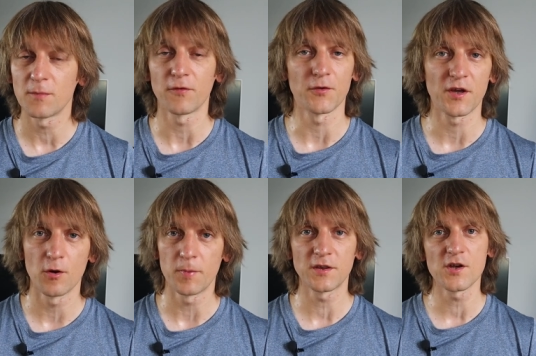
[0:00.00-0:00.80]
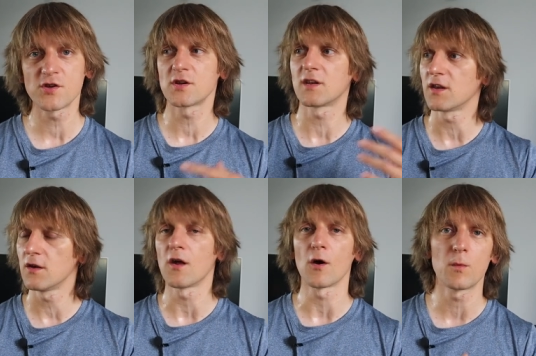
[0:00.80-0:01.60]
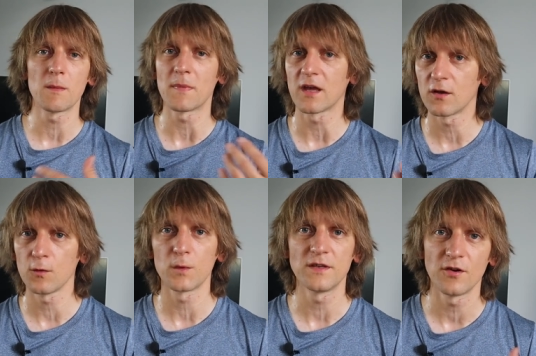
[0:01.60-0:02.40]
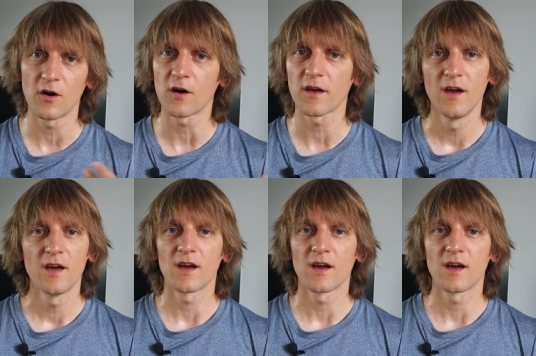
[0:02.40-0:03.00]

before the competition and, you know, we mingle, we talk,